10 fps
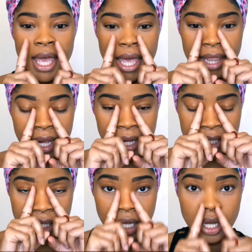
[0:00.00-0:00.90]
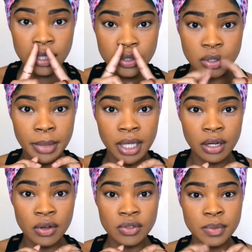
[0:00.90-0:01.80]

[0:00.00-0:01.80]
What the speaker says: and then I like to contour my nose,